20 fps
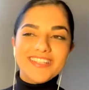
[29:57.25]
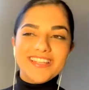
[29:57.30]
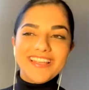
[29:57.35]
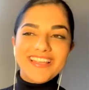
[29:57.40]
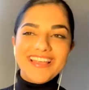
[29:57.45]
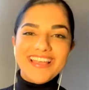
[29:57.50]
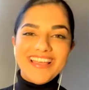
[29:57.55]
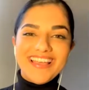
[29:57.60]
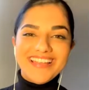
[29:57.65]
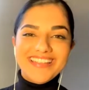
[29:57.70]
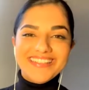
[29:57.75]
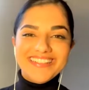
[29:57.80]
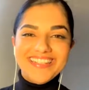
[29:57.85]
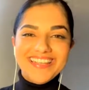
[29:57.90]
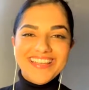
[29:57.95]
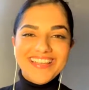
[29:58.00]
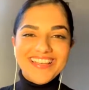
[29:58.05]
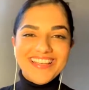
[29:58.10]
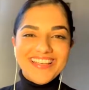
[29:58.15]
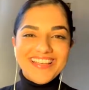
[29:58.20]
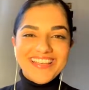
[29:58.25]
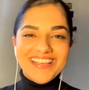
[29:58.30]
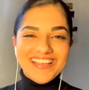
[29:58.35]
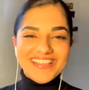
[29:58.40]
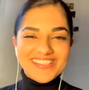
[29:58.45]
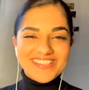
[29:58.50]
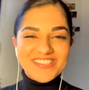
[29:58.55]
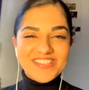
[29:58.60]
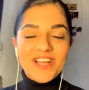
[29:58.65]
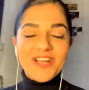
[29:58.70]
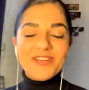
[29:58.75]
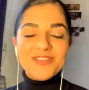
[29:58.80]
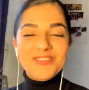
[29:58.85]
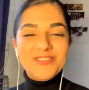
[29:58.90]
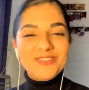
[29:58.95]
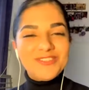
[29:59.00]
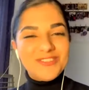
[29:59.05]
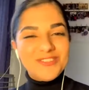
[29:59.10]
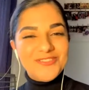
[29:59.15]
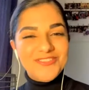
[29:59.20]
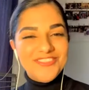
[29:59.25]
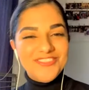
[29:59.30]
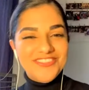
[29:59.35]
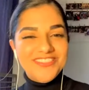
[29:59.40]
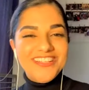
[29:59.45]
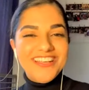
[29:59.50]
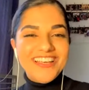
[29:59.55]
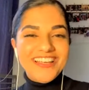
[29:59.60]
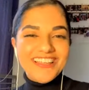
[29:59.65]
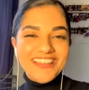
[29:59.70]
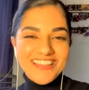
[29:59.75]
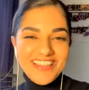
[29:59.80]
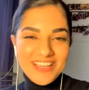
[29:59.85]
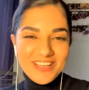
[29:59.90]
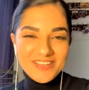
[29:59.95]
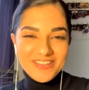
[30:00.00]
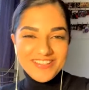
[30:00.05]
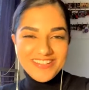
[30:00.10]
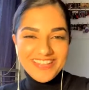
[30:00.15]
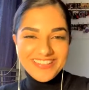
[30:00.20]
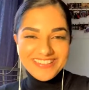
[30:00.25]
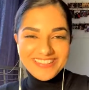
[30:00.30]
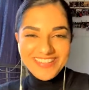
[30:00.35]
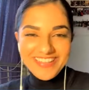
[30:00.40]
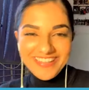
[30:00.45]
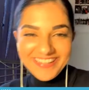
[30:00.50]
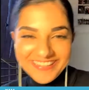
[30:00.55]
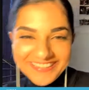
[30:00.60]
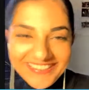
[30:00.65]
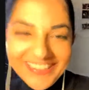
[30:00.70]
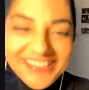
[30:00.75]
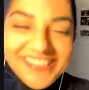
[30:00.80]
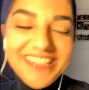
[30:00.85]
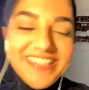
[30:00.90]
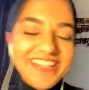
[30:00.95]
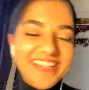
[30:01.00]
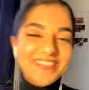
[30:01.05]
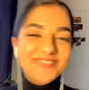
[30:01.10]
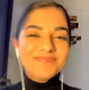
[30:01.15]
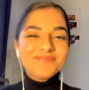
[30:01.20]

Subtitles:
and it's not usual. Thank you, Nadina.